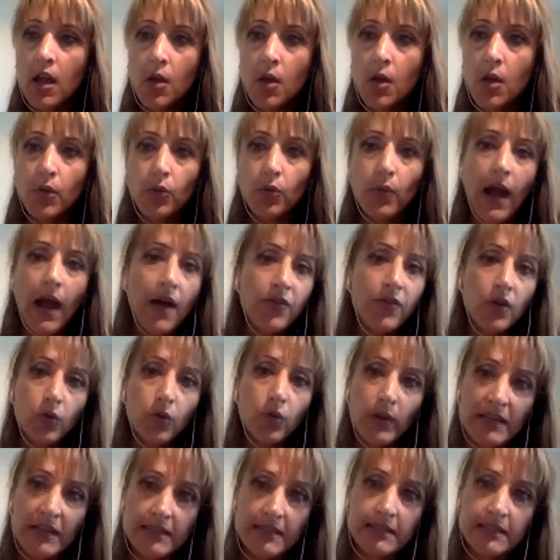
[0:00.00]
but rather
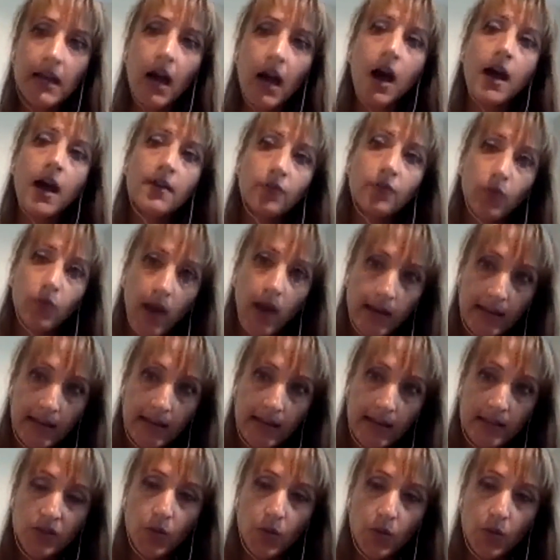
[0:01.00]
we dive right into the